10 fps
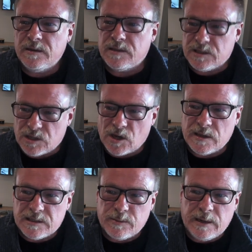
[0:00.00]
to
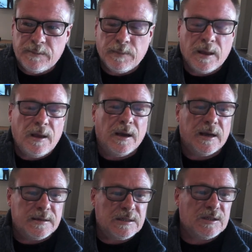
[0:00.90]
silence me
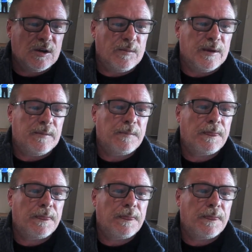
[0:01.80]
and to stop me.